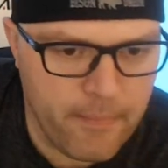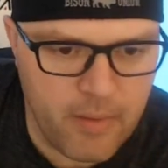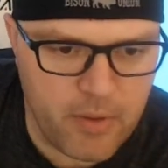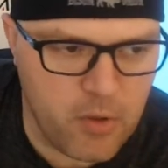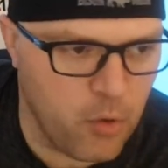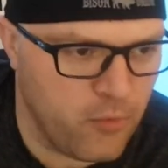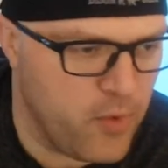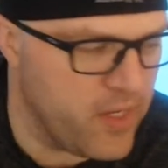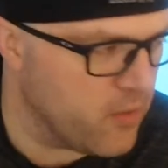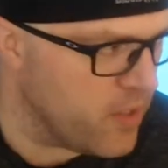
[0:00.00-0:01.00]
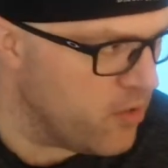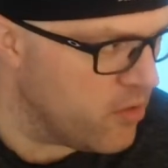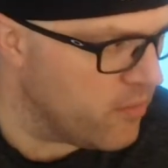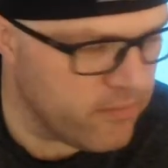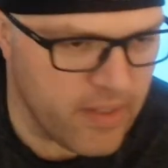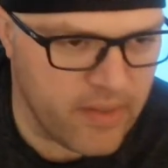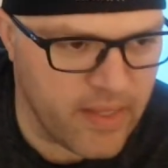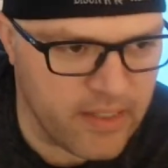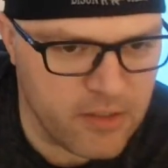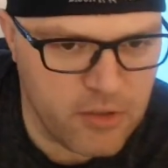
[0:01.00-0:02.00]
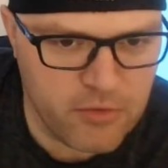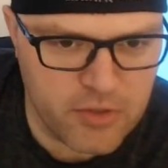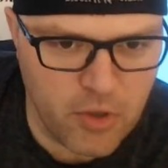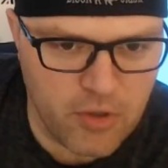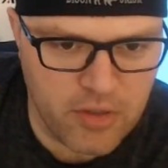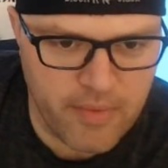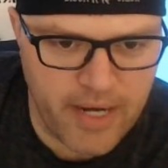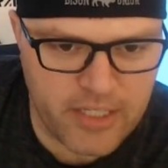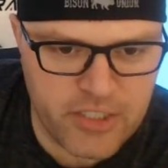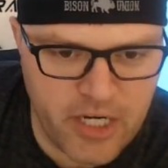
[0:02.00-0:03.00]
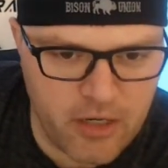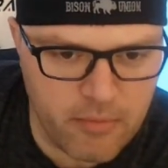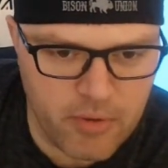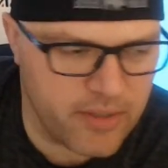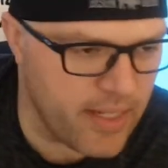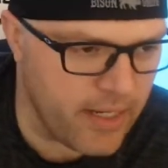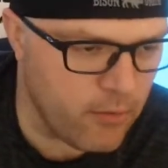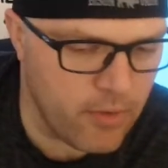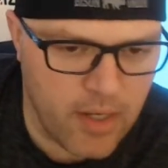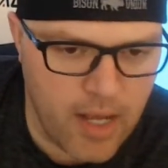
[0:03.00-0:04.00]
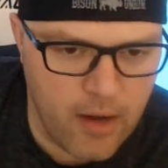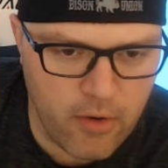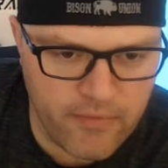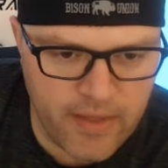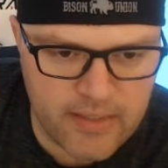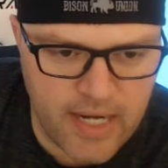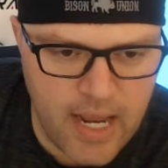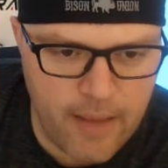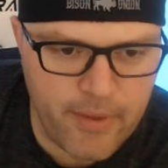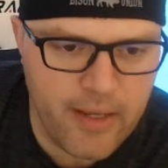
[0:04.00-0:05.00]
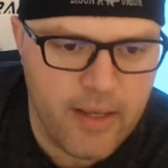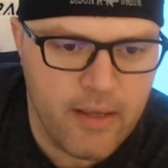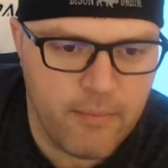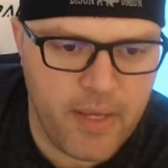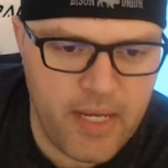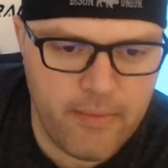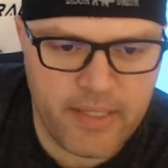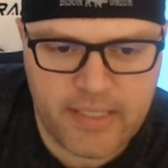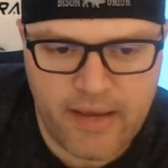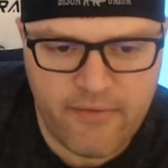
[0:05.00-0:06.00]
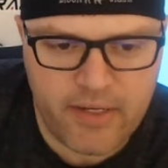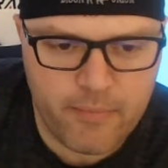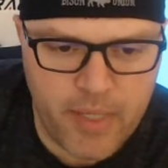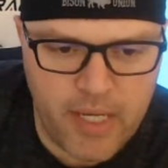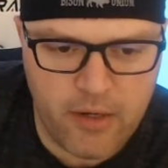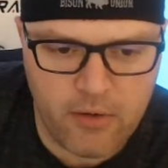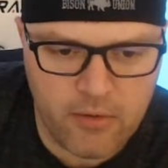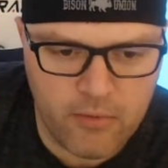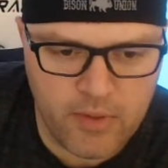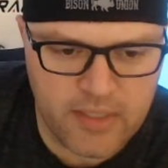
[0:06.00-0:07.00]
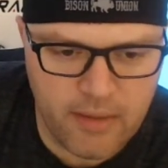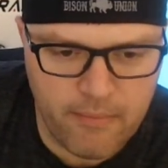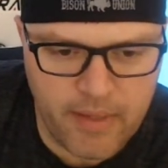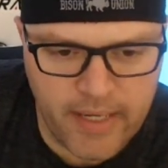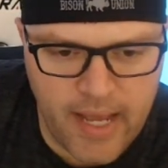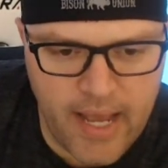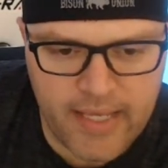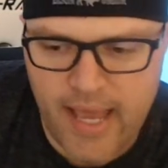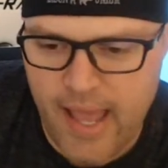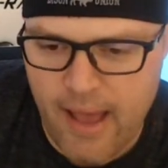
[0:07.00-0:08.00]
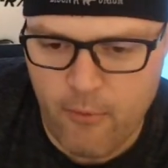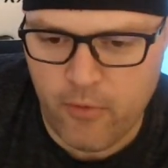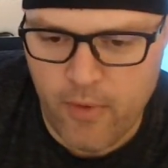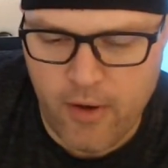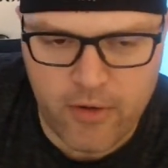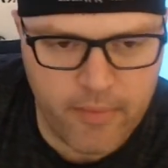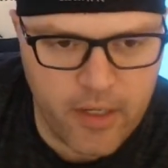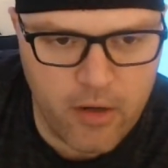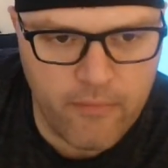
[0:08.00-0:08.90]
It'd be cool if we could renew them and then you start them next year, but I don't know if that's gonna happen. Pete McDevitt, Peter, what's up, my guy? Kay Atwood, welcome in.